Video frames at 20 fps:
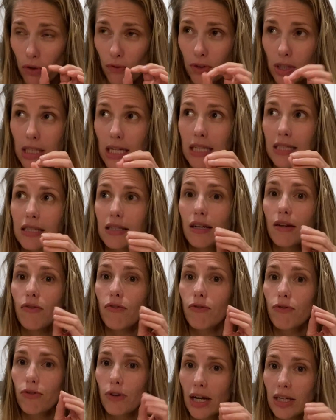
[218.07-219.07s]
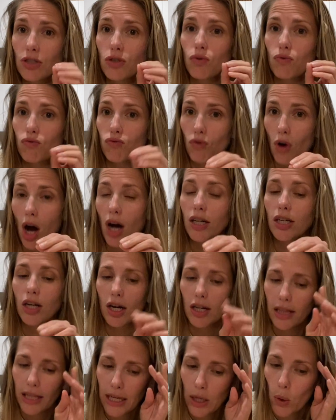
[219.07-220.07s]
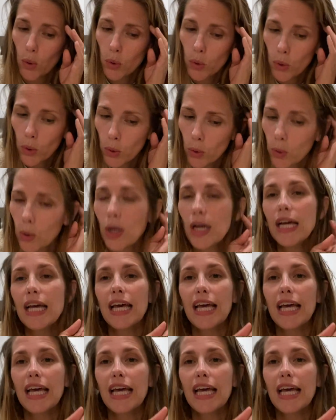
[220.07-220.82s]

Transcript: because it's fresh, raw garlic. Woo!